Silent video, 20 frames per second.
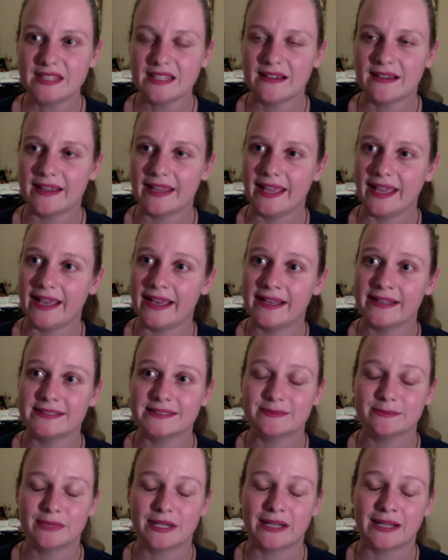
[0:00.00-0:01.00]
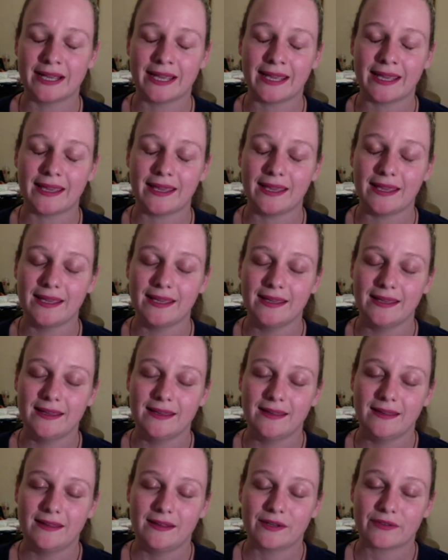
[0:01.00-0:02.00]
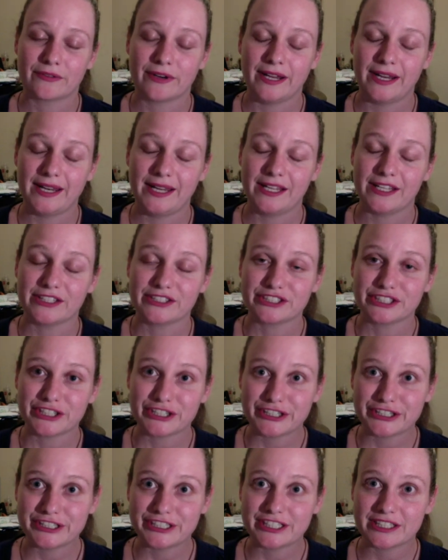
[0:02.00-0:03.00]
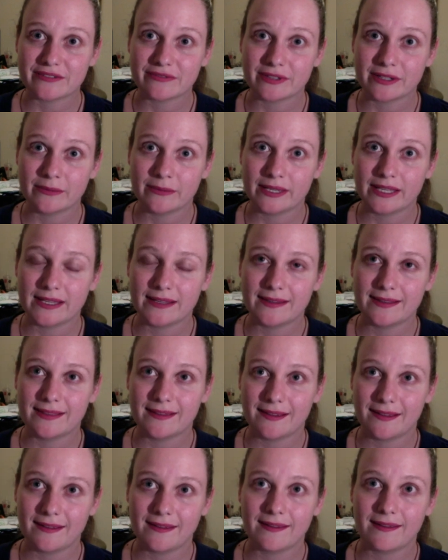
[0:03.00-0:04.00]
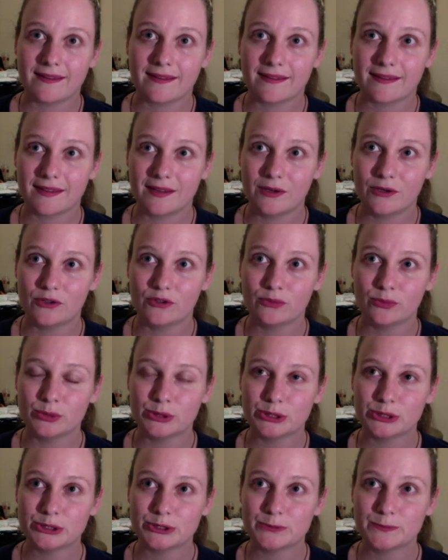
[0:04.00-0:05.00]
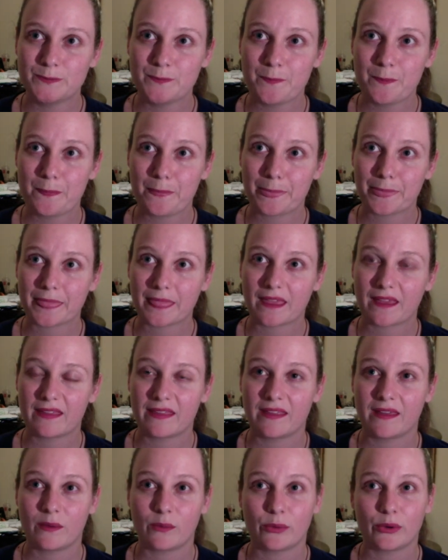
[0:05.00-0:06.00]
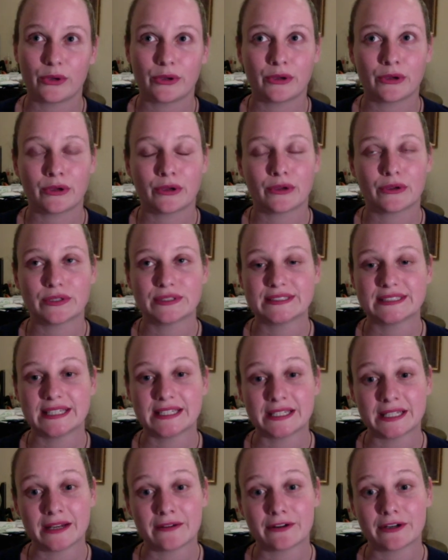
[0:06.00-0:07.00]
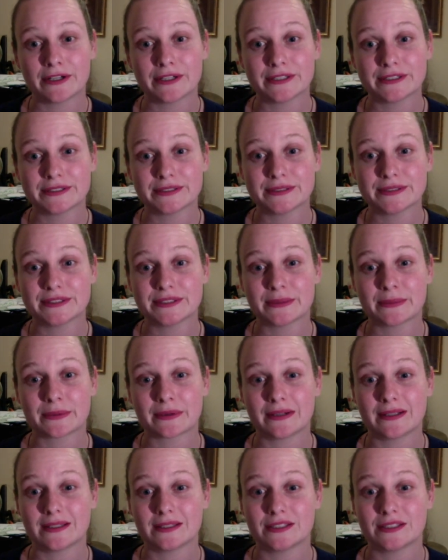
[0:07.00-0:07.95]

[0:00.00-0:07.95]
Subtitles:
I had my reading at church every week like normal. There were Sunday rehearsals, so we're at